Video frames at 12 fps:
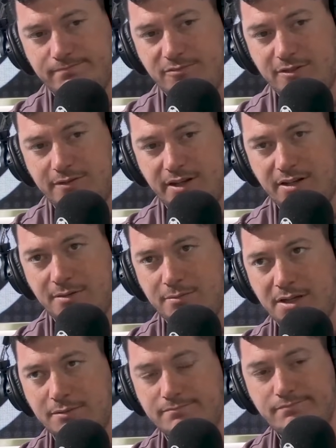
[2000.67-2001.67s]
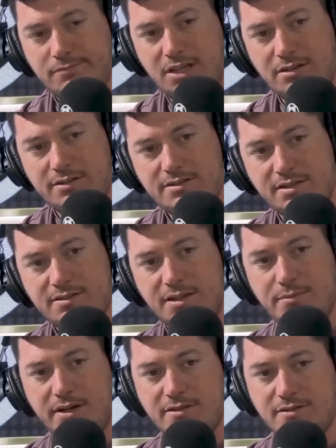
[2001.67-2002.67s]
the final by, I don't know, 16
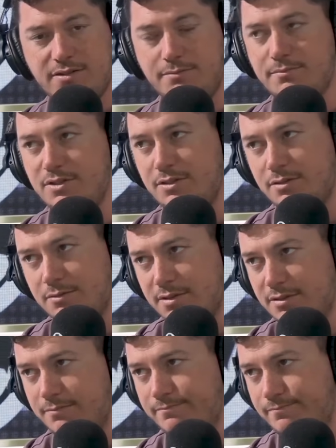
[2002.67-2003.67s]
points or something. So it was.